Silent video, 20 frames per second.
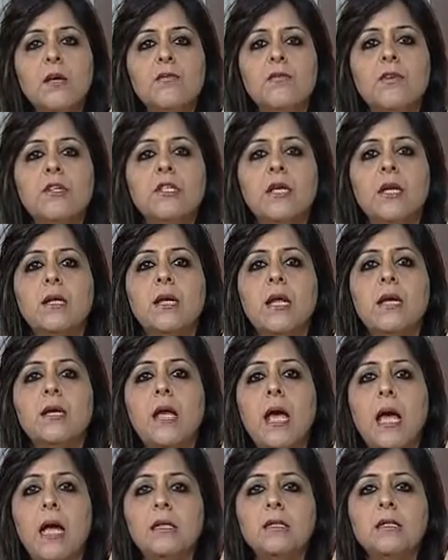which can
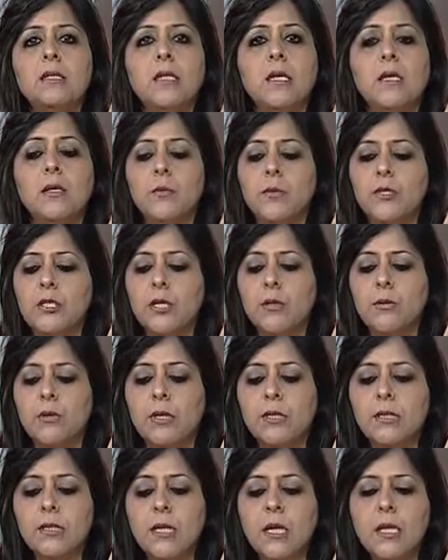enhance their
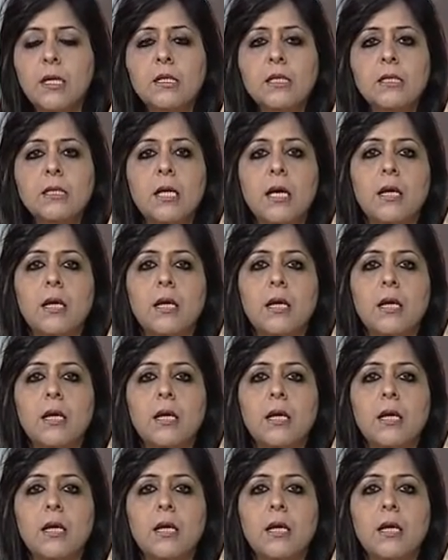particular skills